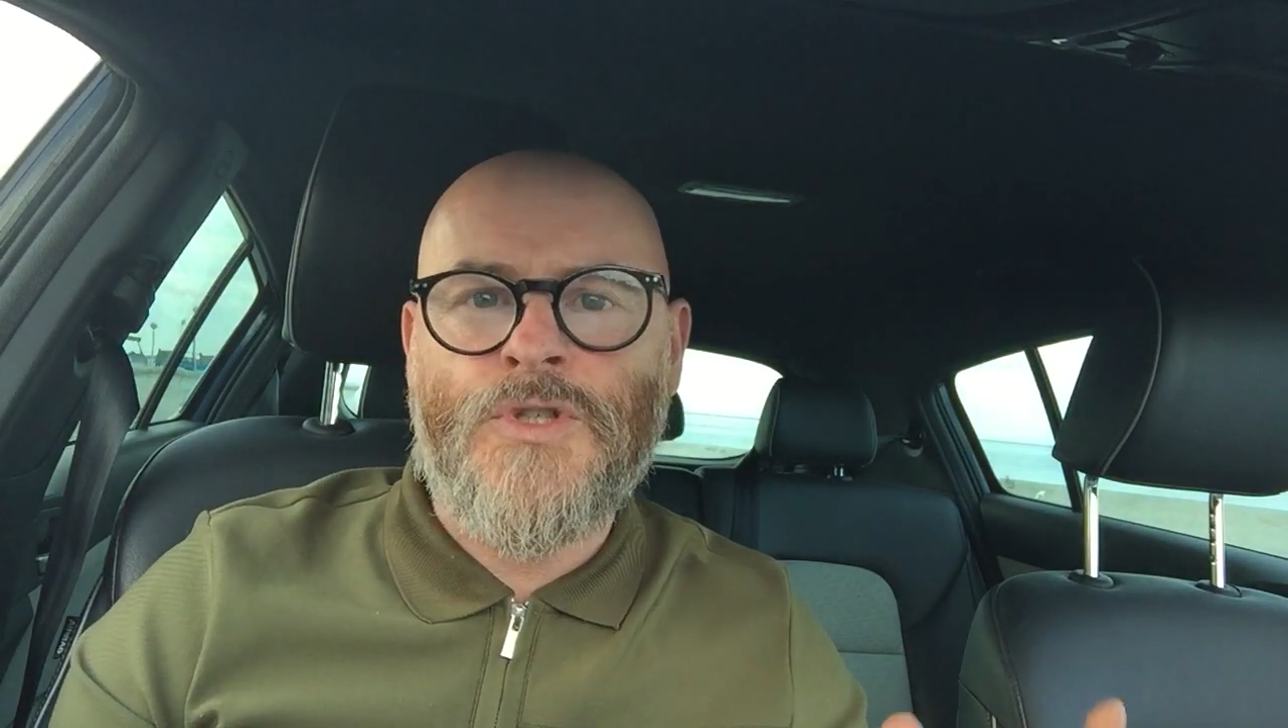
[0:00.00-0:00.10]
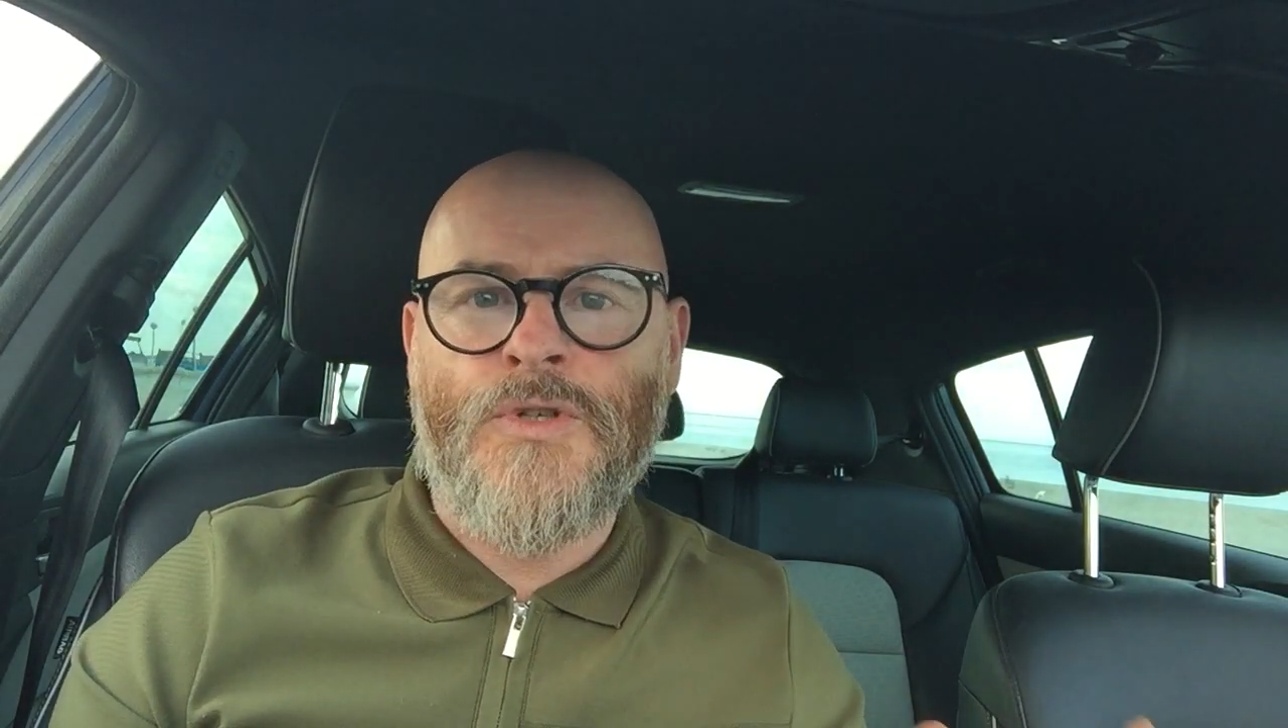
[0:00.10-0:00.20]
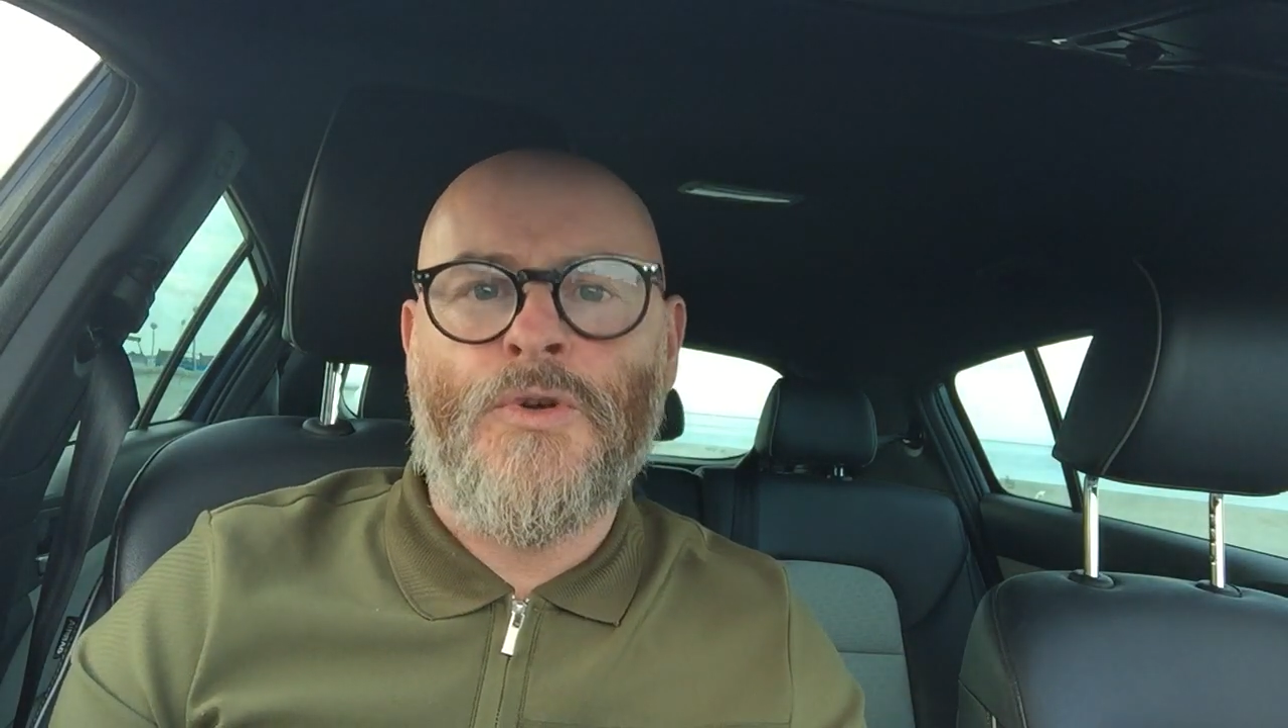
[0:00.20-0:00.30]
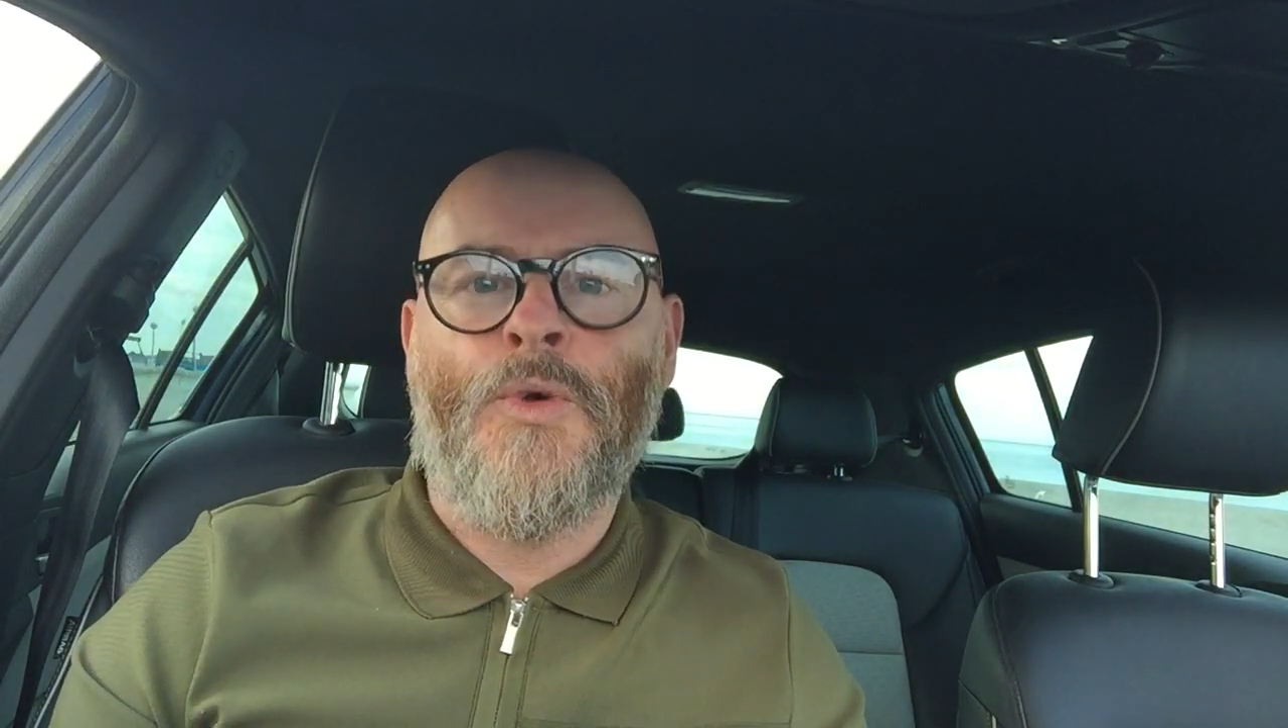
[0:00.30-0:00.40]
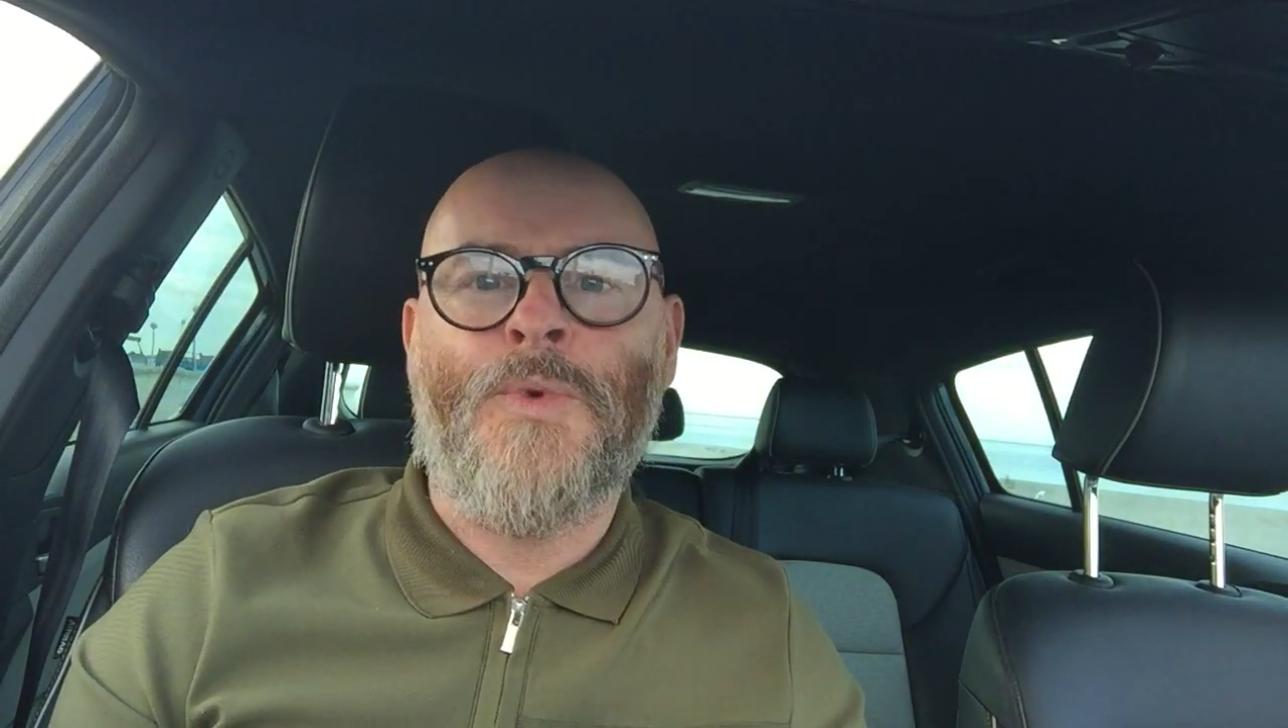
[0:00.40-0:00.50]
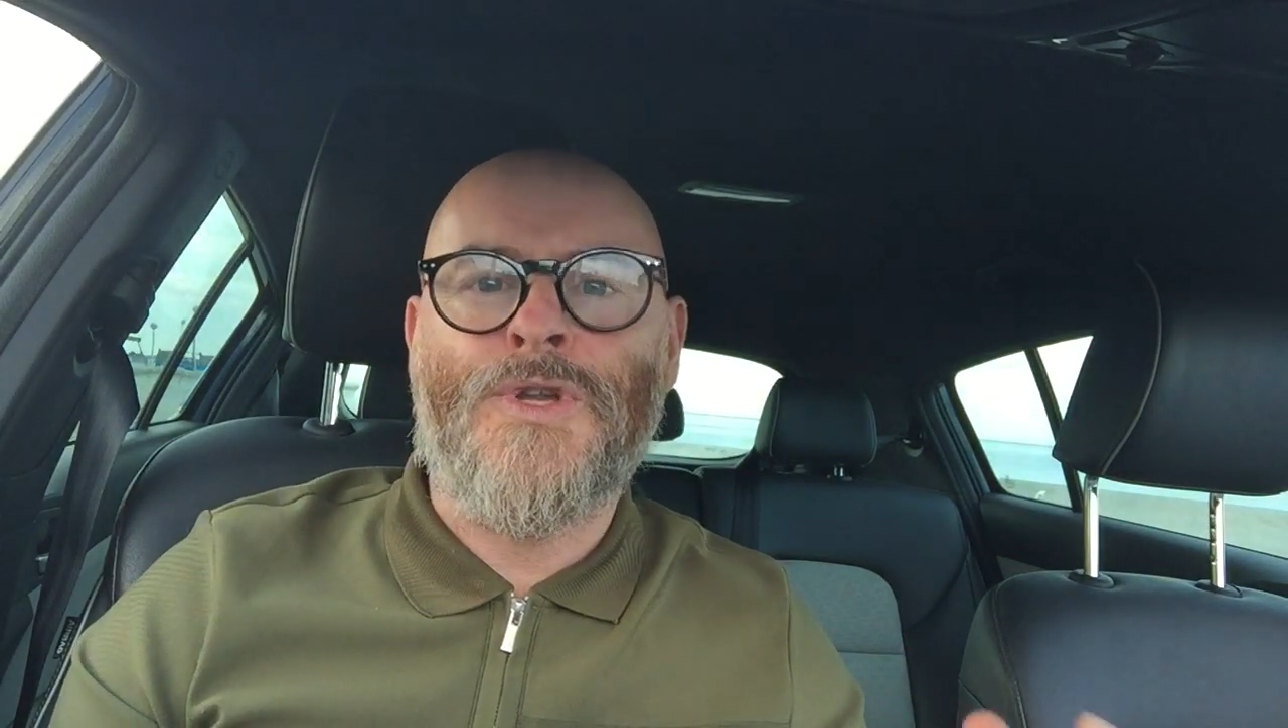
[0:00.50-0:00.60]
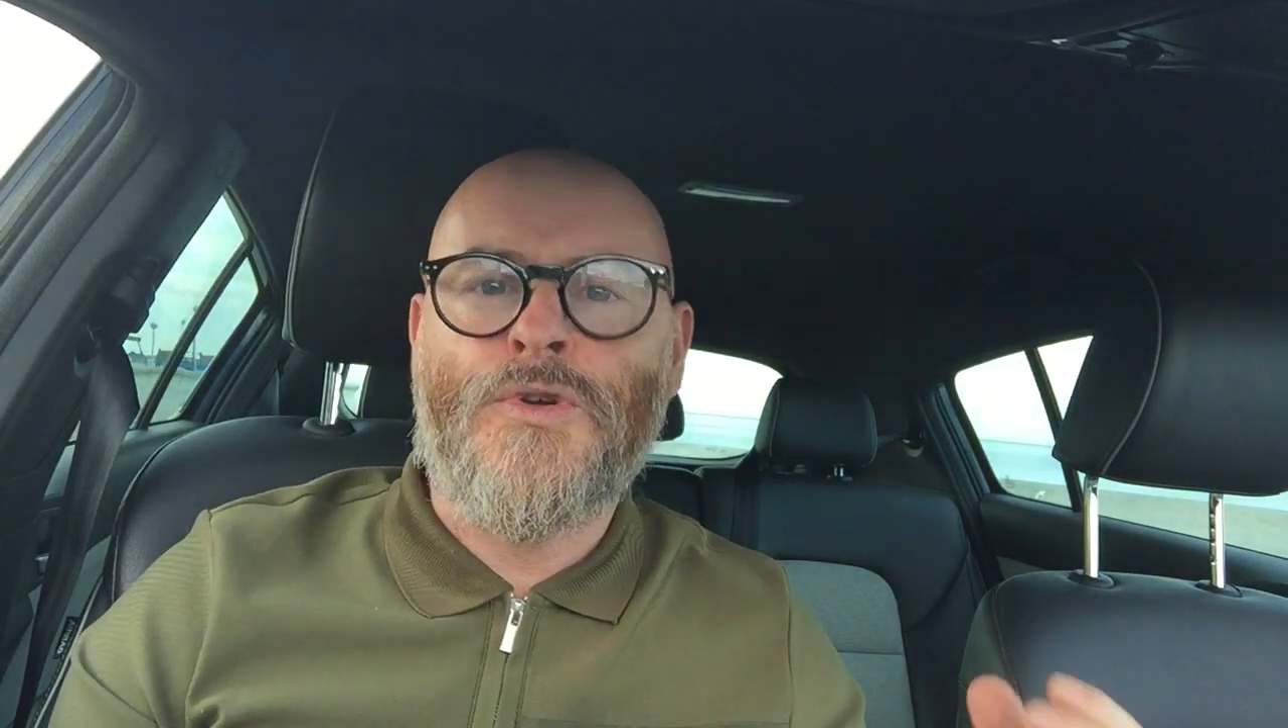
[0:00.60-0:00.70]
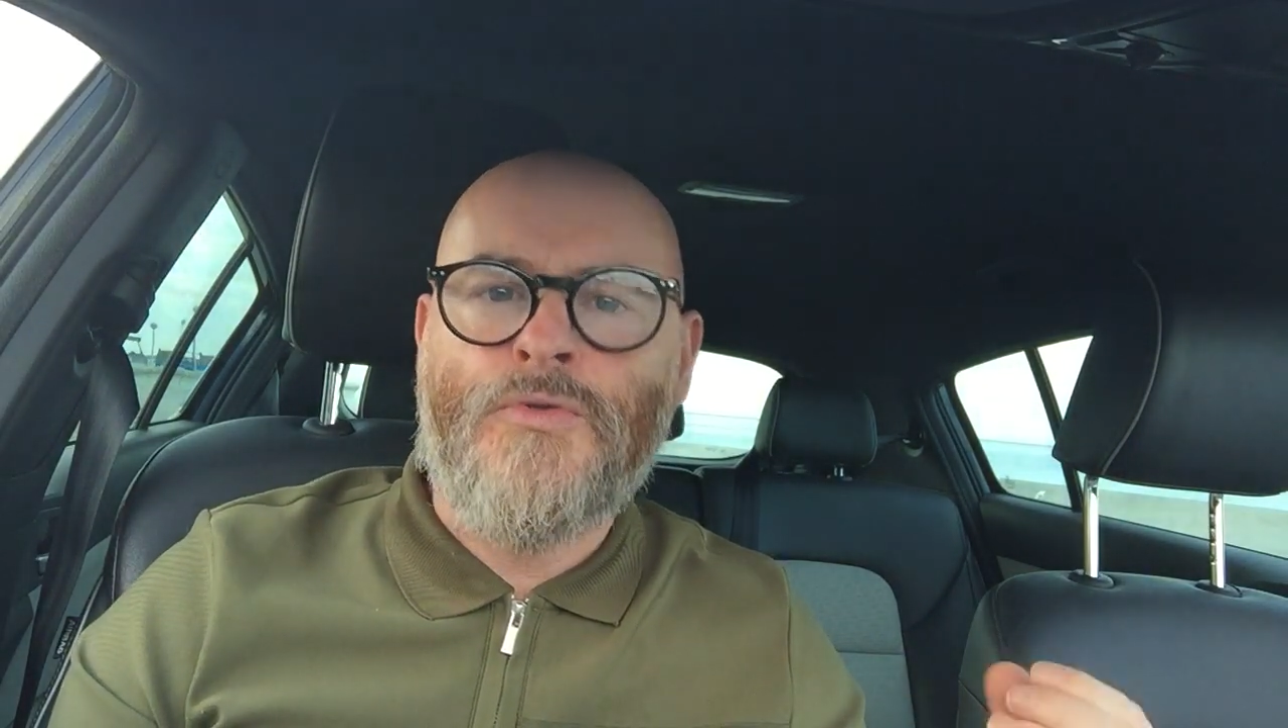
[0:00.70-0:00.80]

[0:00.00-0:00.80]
soil with